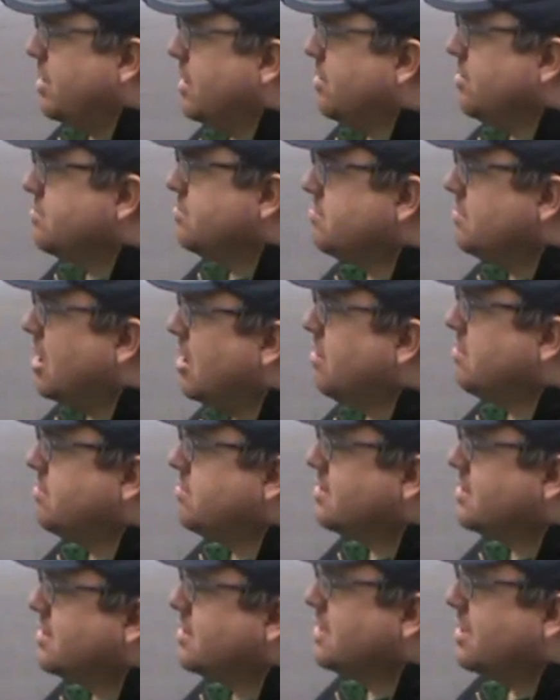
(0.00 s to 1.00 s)
well, no,
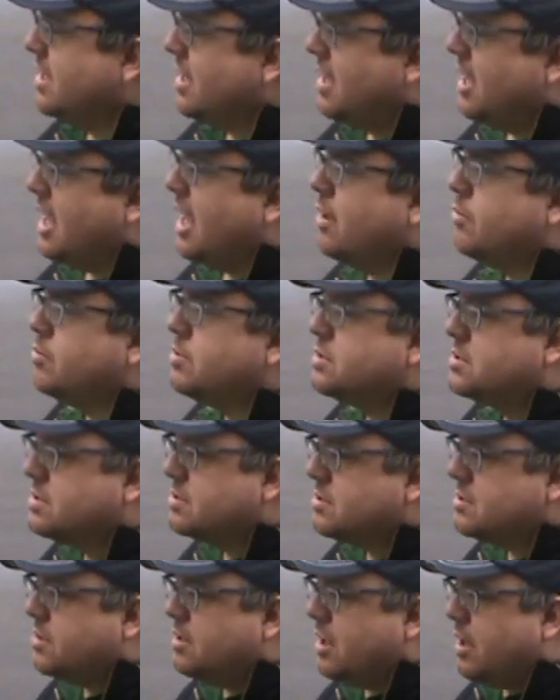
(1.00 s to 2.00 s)
it
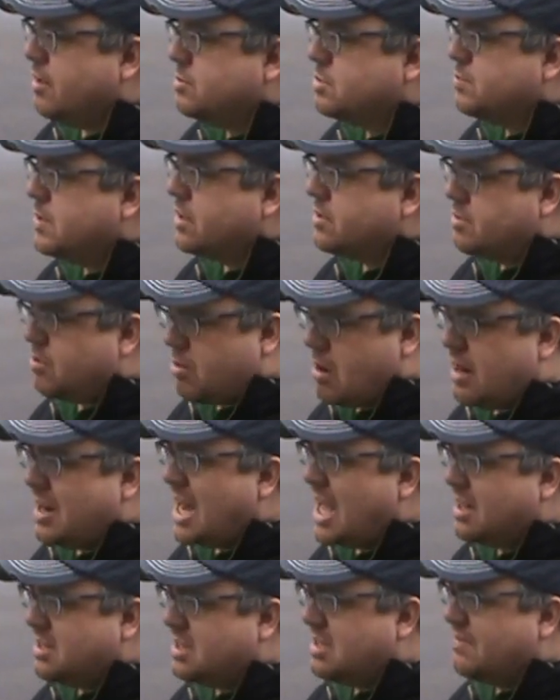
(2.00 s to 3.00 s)
was it was built around
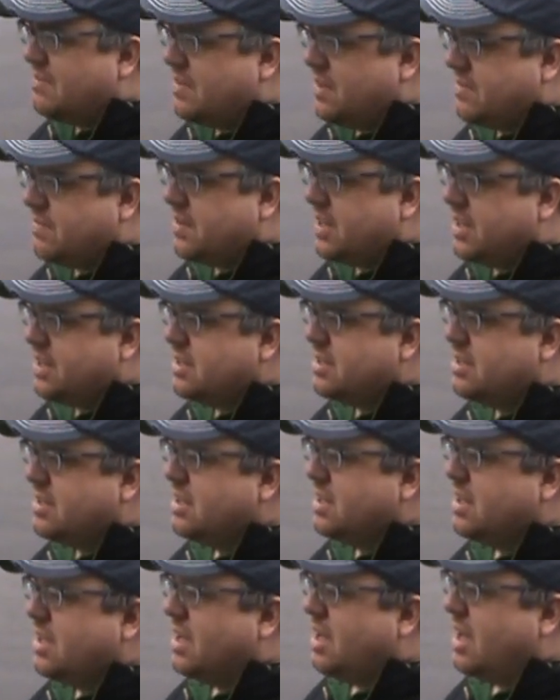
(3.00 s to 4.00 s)
1950.
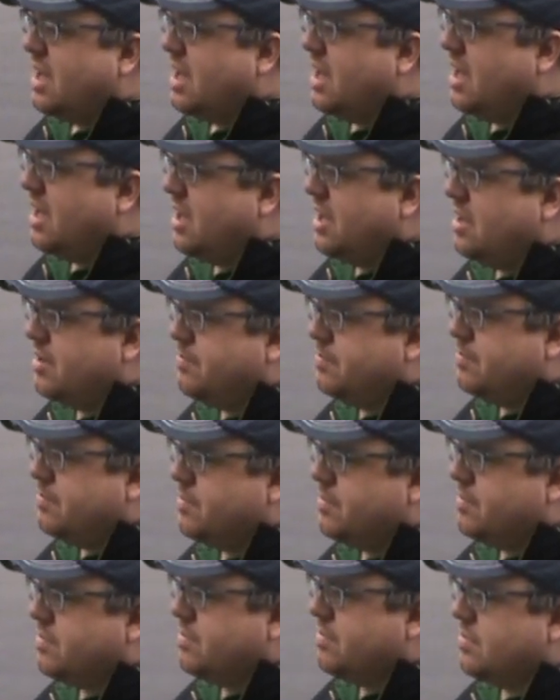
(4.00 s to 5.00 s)
Um,
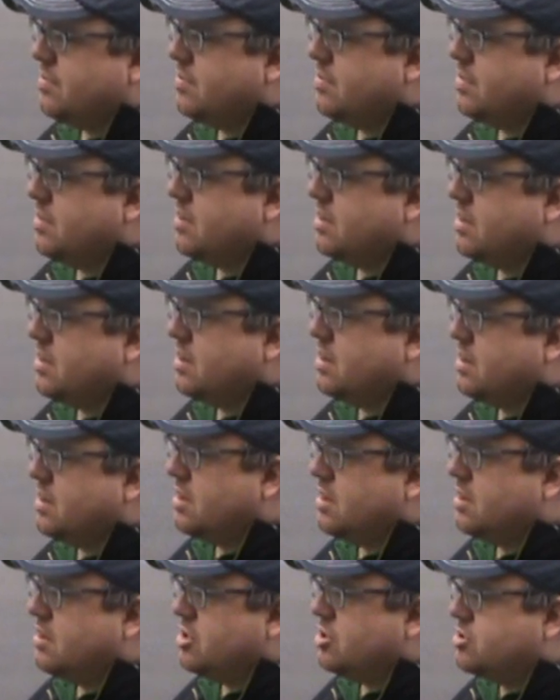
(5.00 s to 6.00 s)

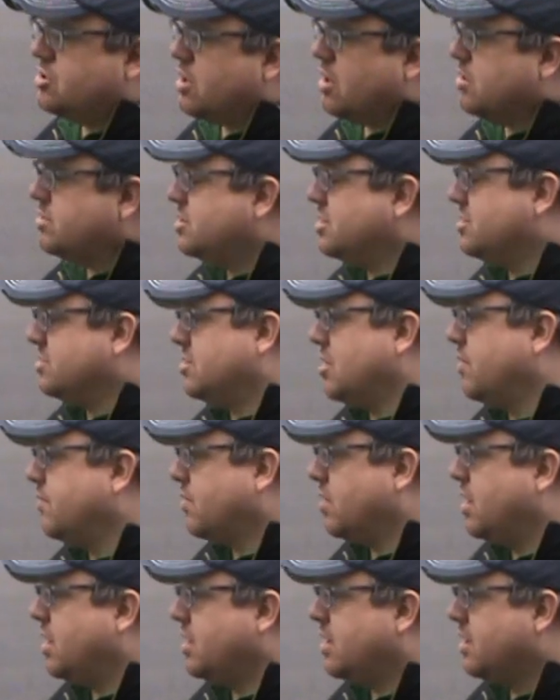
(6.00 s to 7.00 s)
the church is
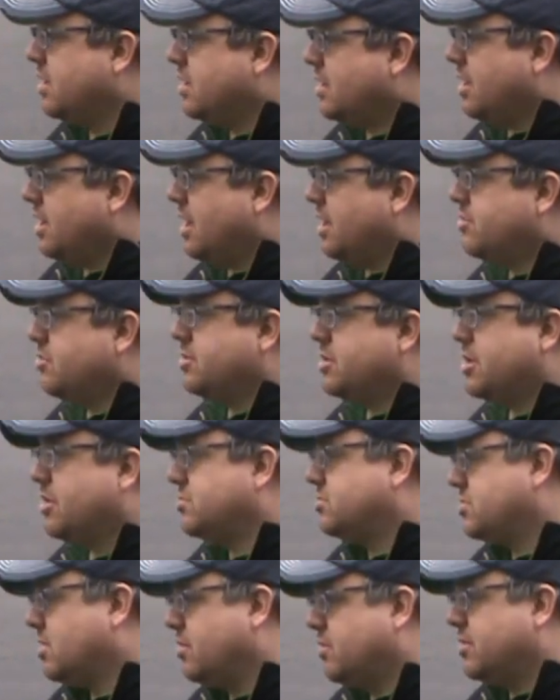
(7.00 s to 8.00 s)
over 100
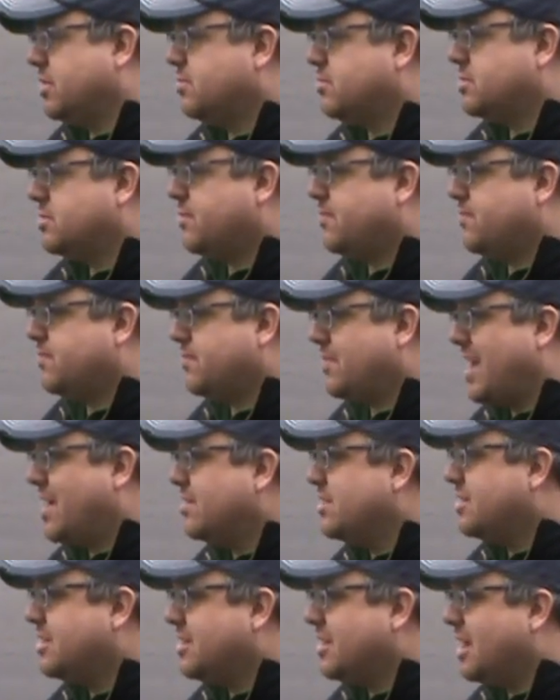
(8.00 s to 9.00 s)
years old. It was
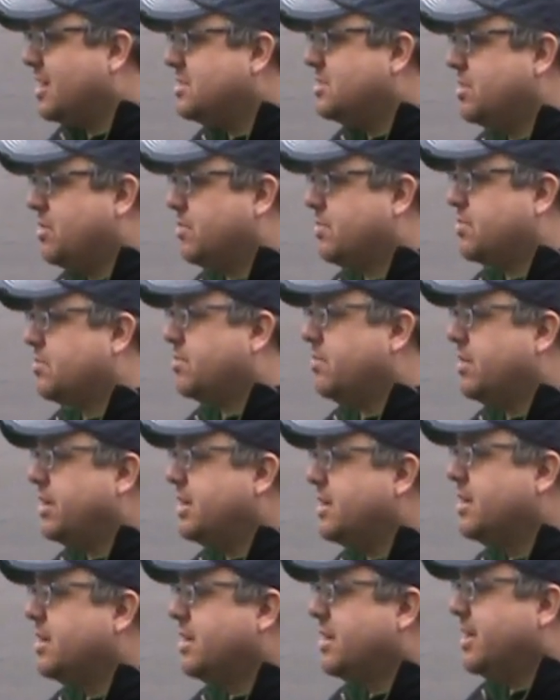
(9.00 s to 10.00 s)
founded in
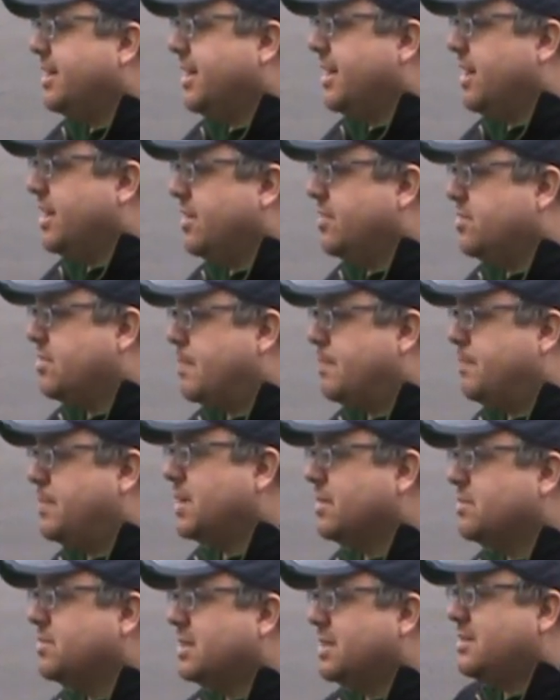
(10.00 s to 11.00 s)
1903. Uh, the
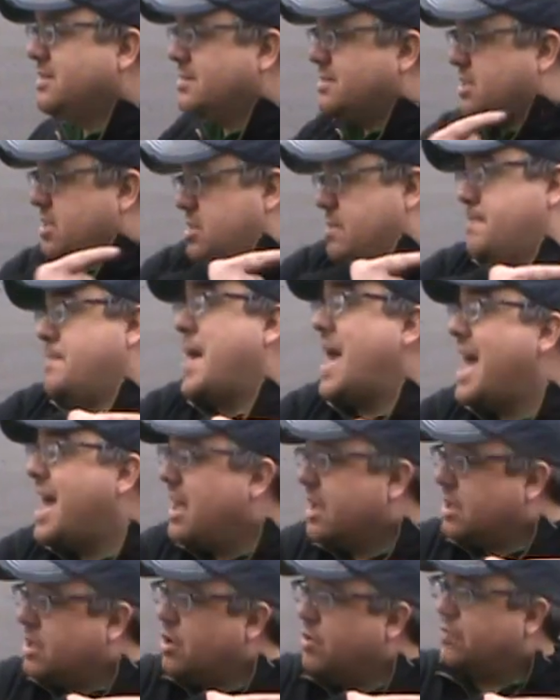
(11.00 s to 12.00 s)
building to the
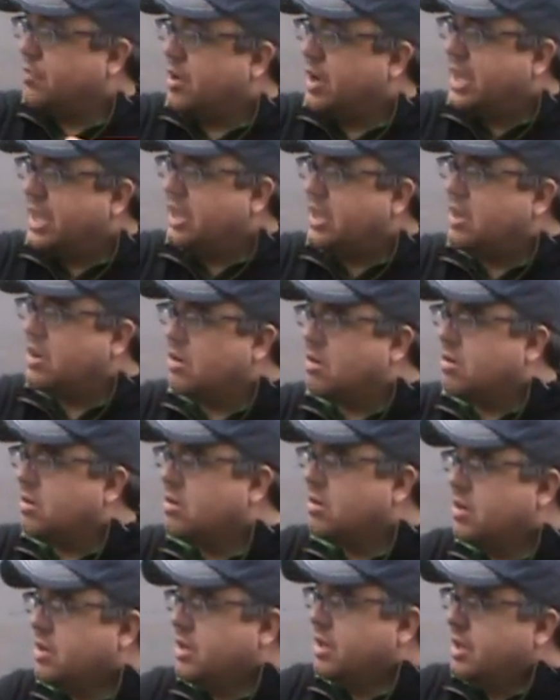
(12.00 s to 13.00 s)
back over here,
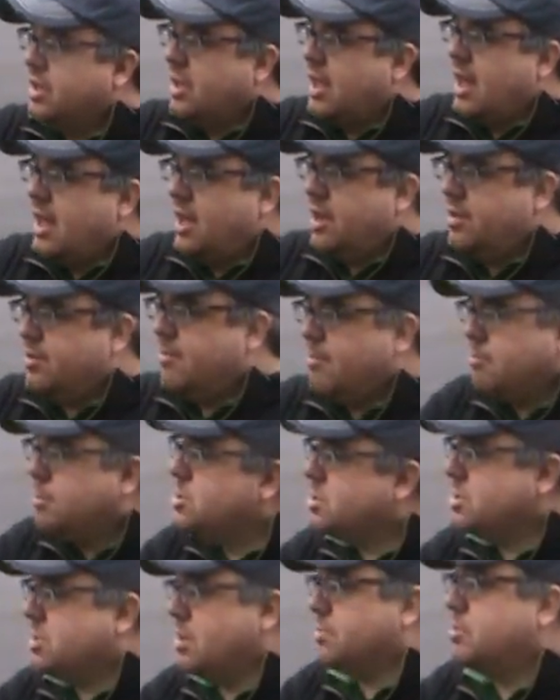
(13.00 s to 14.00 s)
uh,
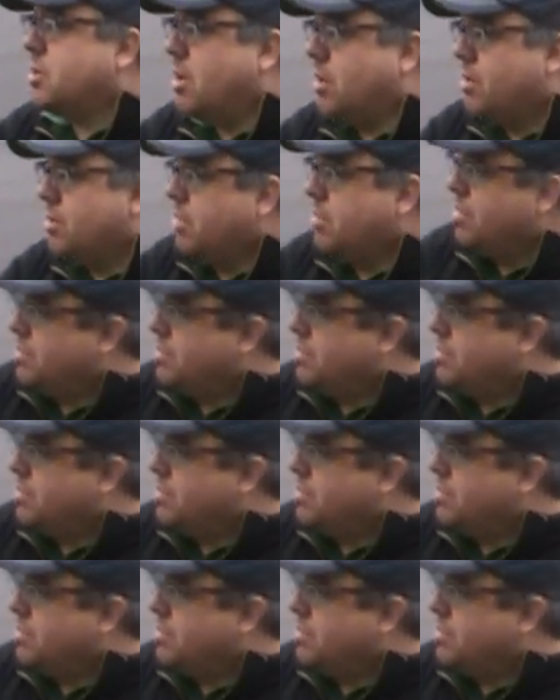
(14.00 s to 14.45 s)
which some call